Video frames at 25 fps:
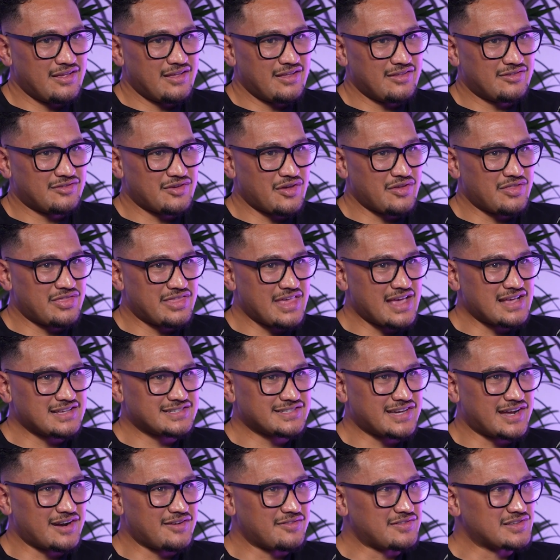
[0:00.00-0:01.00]
so that
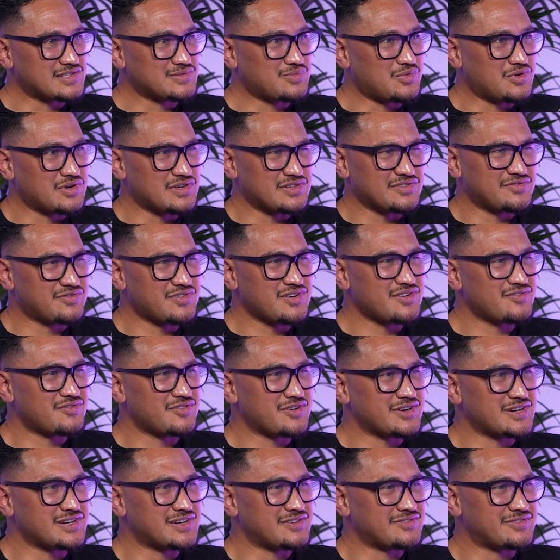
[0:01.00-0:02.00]
side of the sport is very,
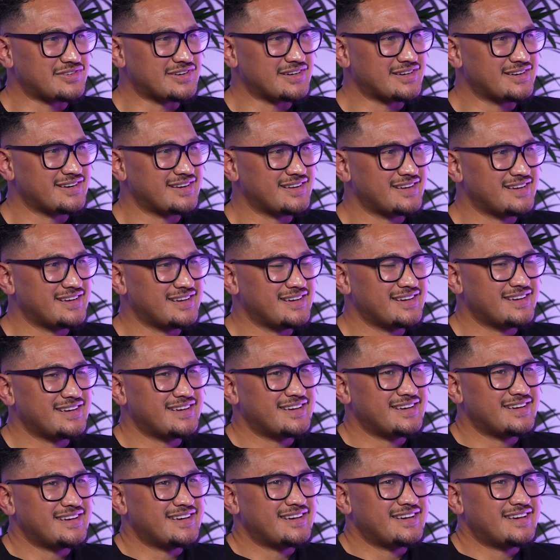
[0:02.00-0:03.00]
very different.
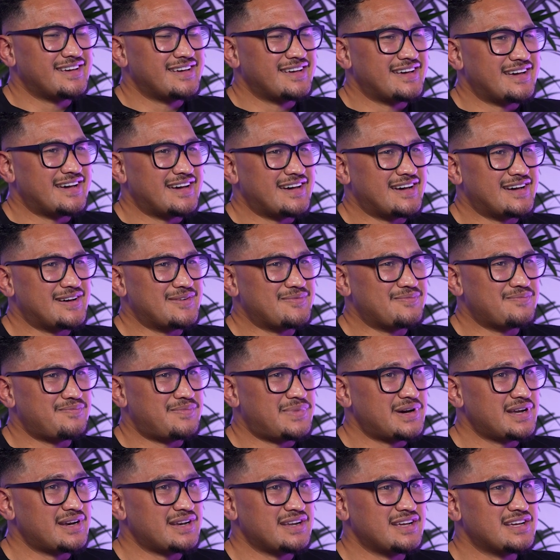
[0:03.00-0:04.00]

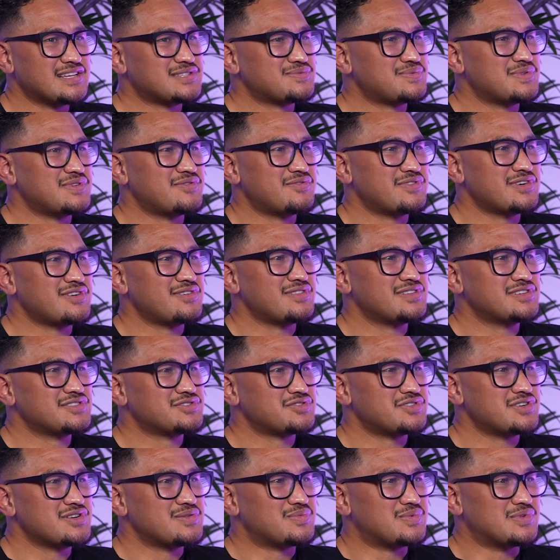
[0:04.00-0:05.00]
But it's been real
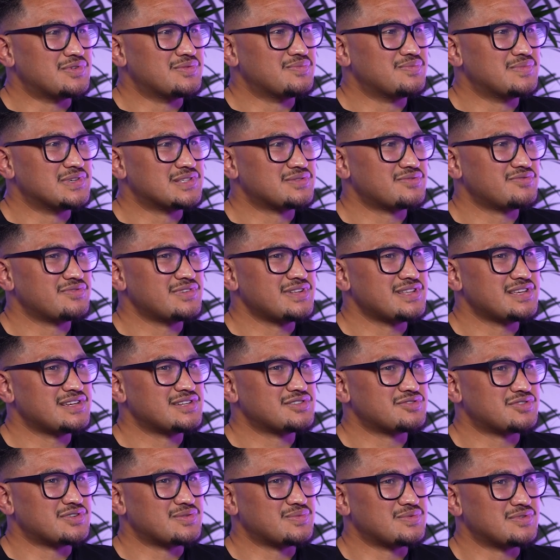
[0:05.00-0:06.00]
enjoyable. It's really
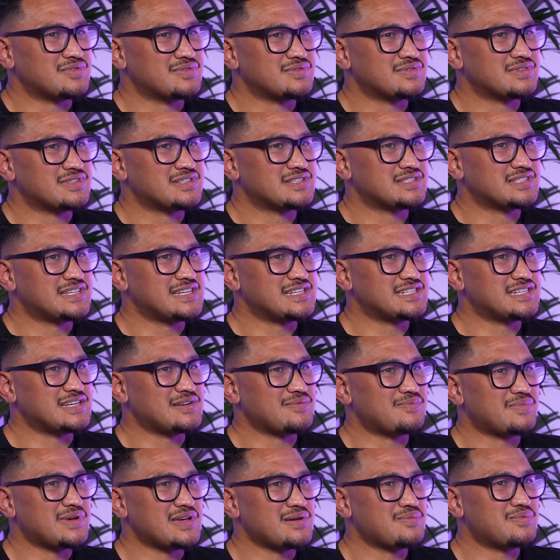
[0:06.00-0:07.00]
enjoyable
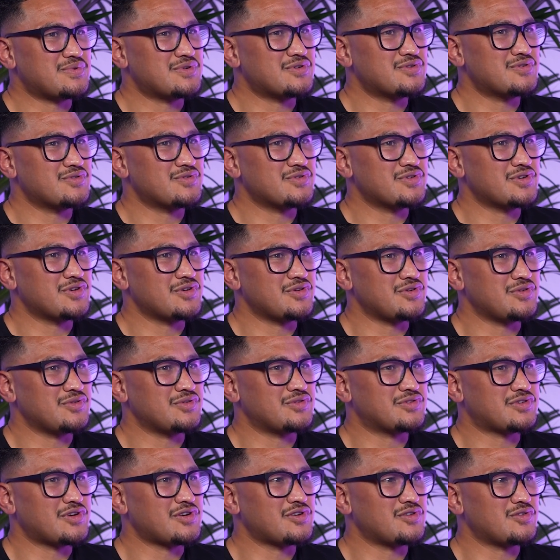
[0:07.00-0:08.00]
teaching people who
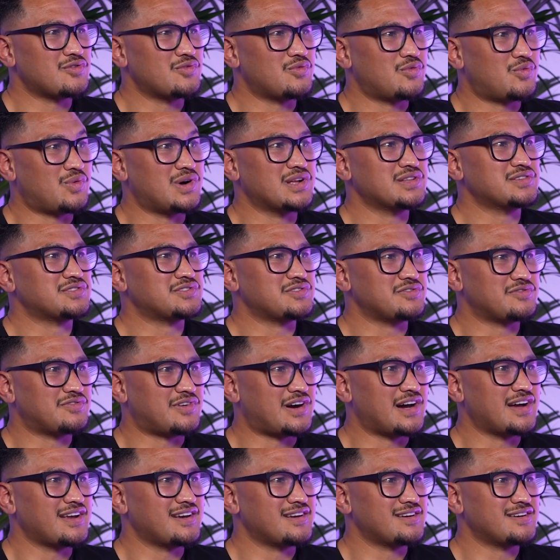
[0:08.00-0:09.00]
don't want to
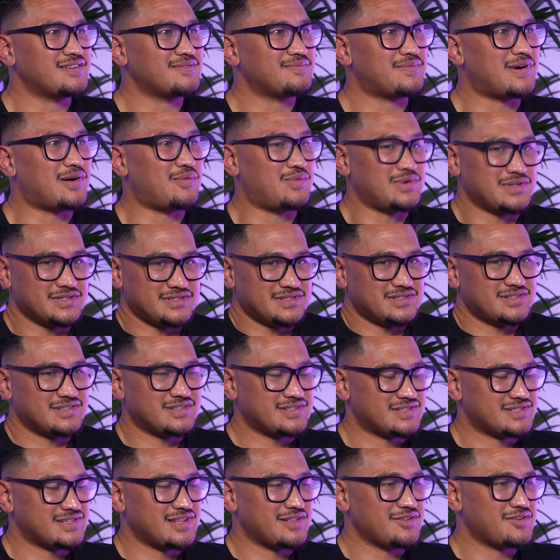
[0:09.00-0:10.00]
fight, but want
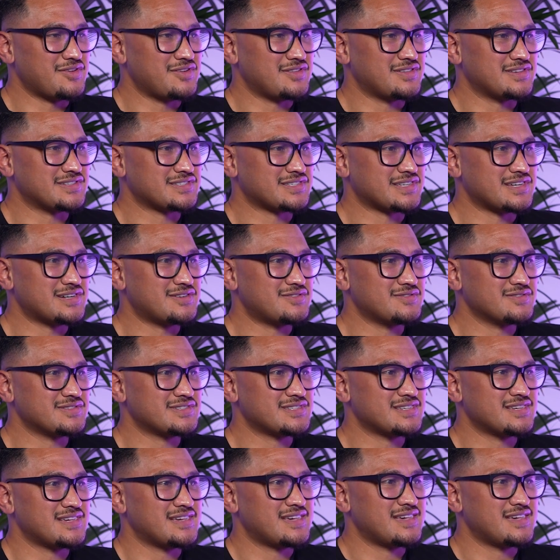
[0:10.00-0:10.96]
to learn the skills